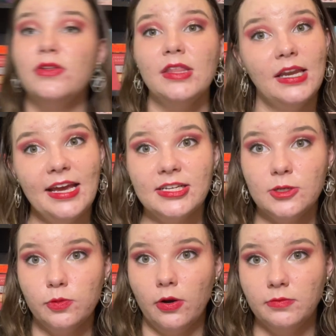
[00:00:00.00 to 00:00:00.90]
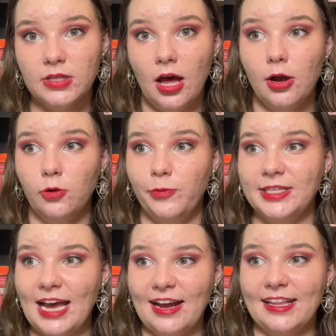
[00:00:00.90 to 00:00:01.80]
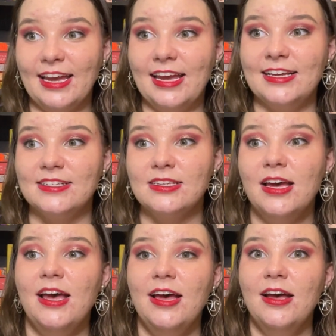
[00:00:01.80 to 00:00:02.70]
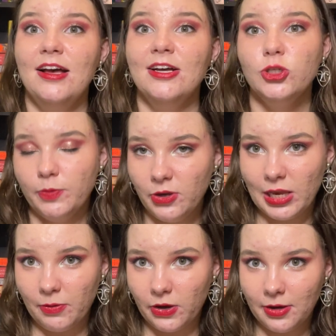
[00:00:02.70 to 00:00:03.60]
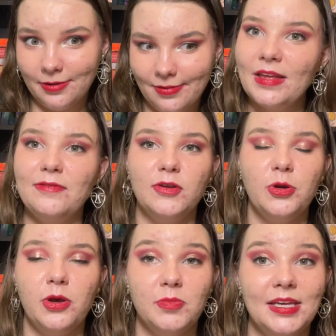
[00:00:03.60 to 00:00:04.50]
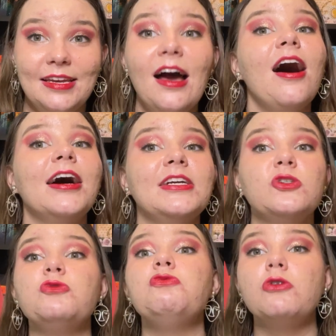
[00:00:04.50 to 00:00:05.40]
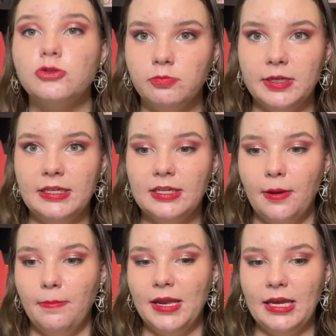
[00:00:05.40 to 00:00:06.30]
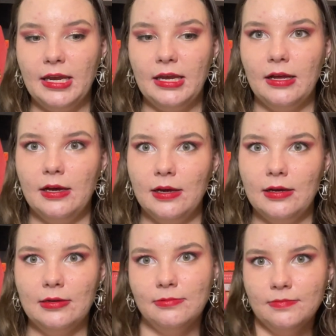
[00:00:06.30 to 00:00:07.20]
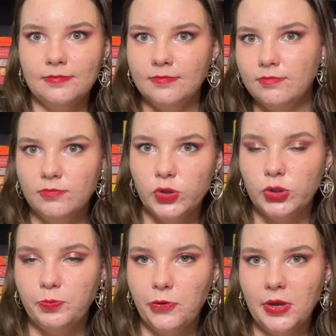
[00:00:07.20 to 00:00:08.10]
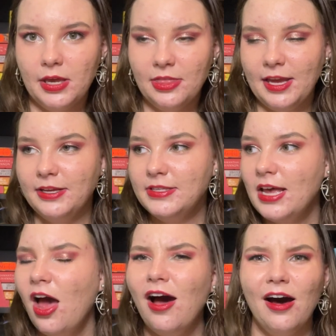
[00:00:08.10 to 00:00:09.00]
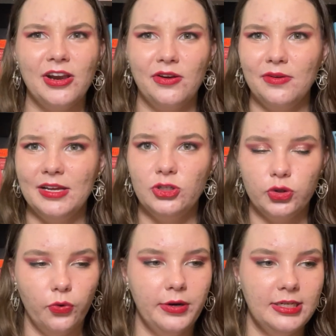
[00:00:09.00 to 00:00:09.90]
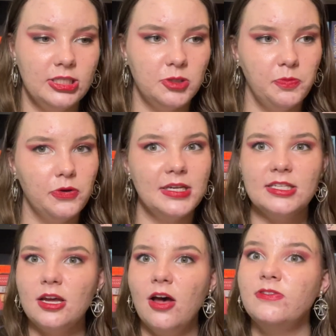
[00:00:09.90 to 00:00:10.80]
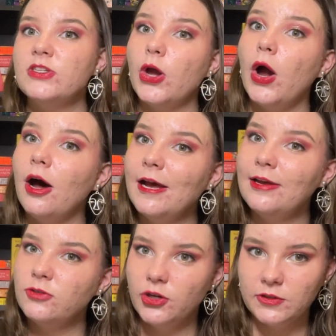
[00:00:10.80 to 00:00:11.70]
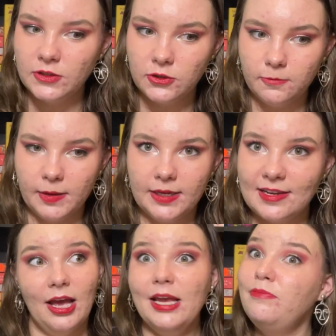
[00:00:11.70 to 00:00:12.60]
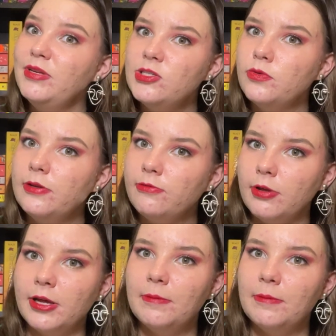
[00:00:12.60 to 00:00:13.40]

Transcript: the next prompt that I will be tackling is spooky book. If you know me, I do not read many spooky things. I don't enjoy spooky stuff, so I have chosen to read a mystery thriller,